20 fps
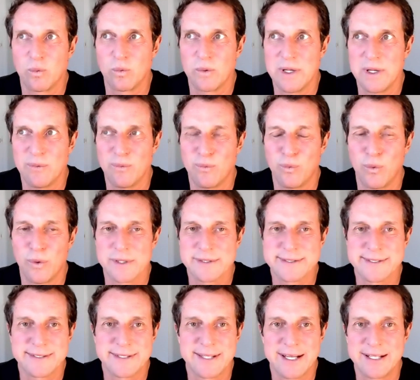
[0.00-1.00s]
it
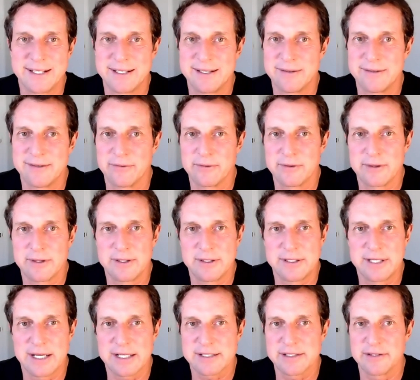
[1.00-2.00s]
wasn't that different than
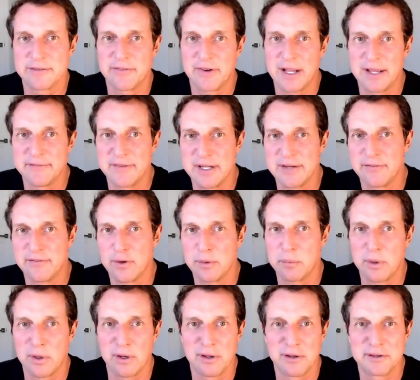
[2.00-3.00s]
Texas 5A
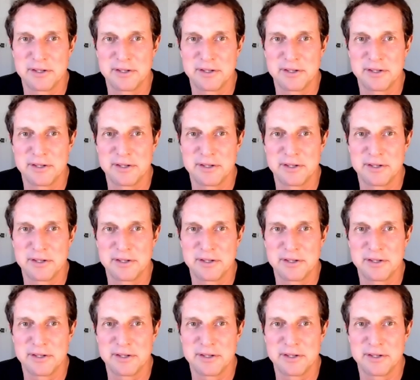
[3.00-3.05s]
football,